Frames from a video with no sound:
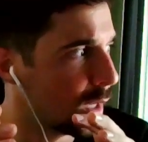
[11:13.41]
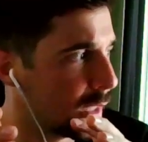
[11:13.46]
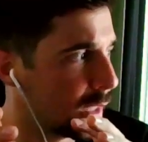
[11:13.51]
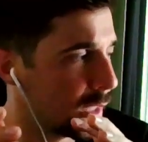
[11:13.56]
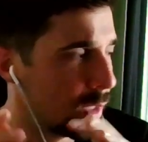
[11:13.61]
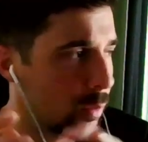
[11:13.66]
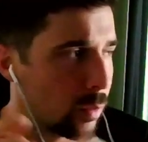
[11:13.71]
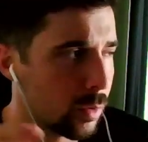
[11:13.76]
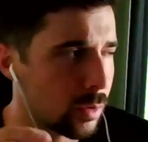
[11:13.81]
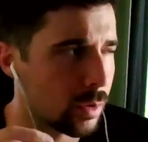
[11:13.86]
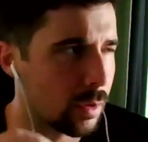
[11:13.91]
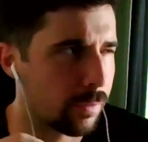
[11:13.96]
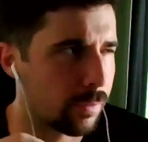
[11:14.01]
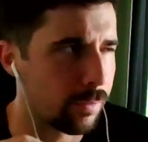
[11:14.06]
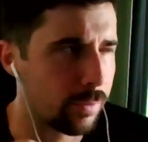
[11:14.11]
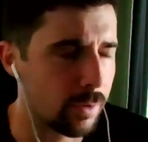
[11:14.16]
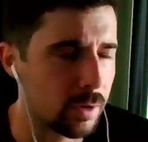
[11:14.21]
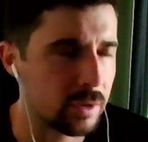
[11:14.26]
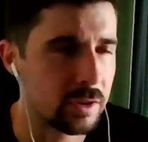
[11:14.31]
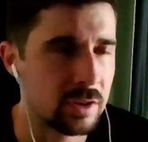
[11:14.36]
I think, one of the
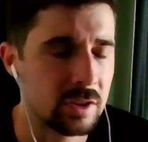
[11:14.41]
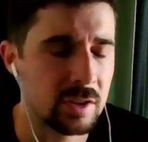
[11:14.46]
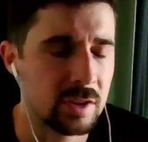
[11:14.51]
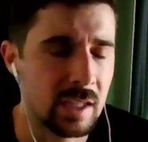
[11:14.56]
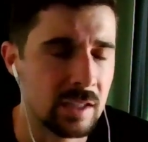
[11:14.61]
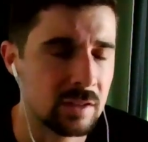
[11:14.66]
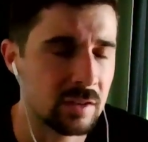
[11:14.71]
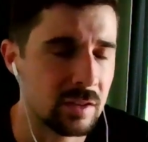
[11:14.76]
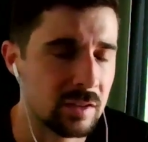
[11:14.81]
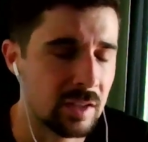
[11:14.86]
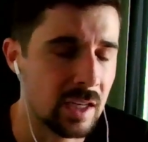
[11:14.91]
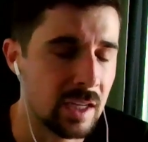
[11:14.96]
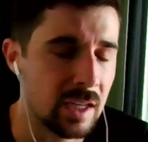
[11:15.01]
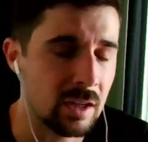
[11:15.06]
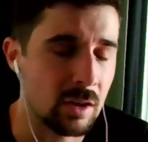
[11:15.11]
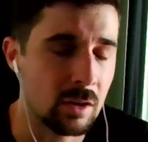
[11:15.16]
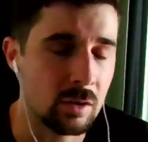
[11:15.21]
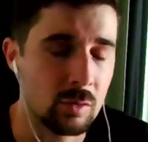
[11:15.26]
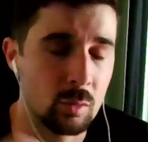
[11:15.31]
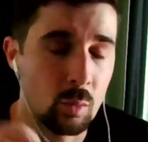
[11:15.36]
first states to
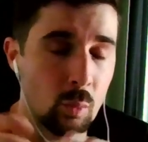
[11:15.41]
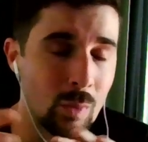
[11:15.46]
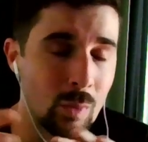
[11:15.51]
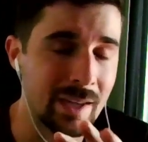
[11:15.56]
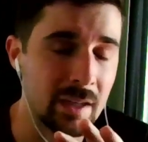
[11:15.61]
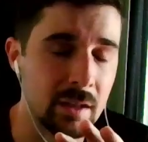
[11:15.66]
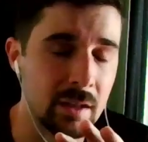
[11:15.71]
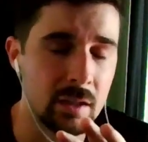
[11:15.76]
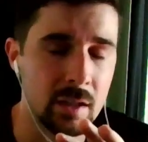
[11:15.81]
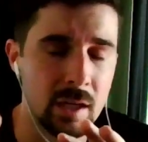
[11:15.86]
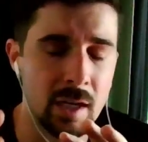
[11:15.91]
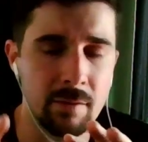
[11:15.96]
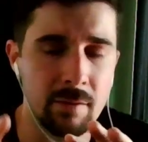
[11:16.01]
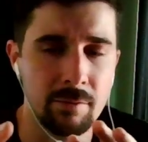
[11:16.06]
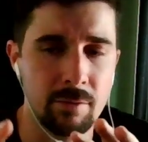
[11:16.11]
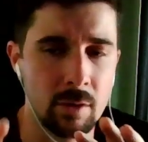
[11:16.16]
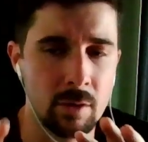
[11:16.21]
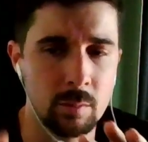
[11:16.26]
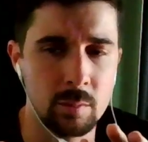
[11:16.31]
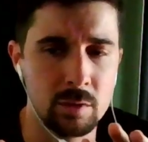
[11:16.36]
take on WIC
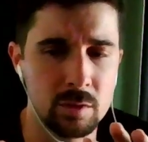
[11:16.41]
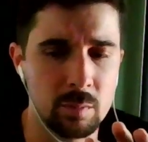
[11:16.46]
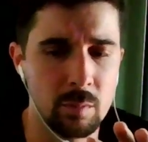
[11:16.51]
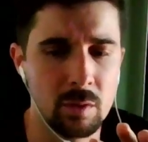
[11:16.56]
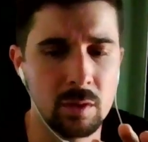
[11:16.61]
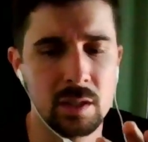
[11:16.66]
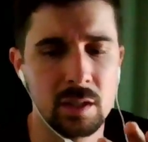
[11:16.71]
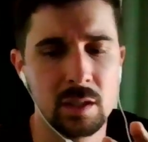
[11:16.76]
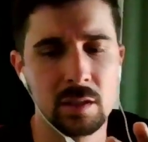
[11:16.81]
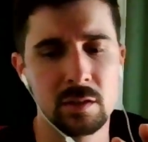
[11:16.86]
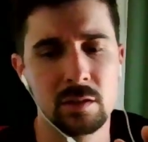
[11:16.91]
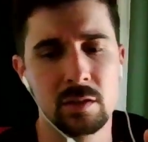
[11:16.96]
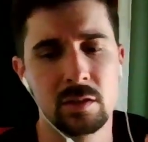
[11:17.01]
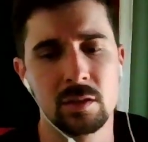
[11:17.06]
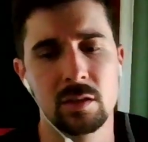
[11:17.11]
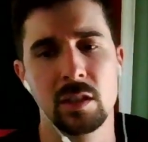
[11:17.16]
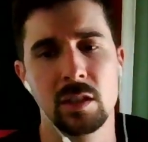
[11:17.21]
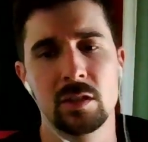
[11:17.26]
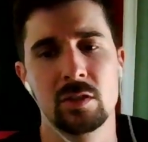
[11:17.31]
at farmers markets,